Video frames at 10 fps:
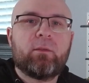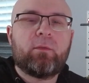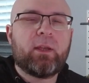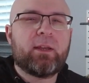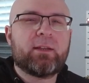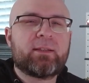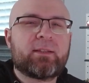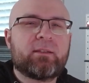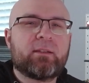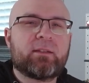Thing
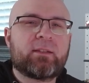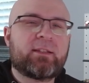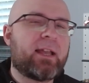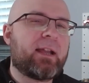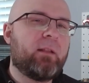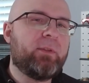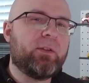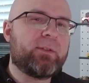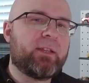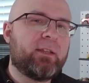is, the stack I'll be
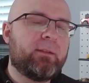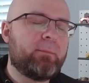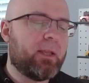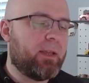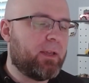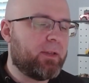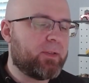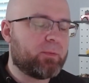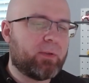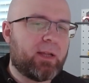using
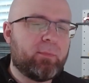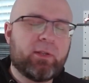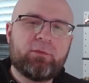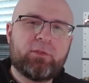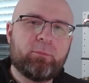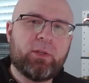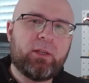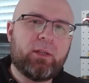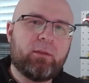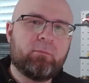is what I believe to
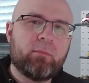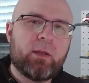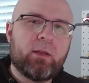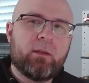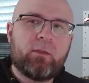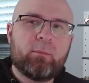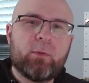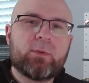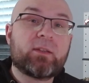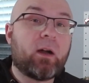be the
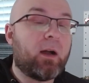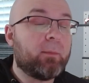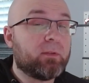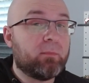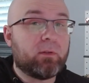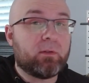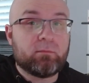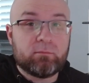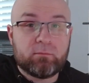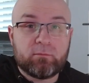most
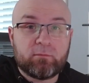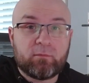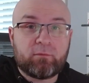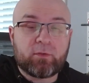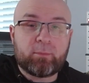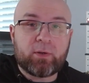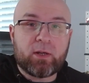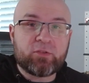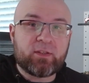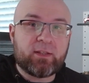optimal for the
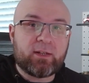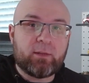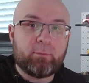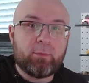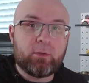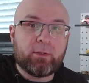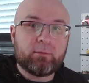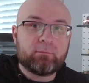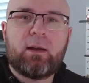project that I'll be building.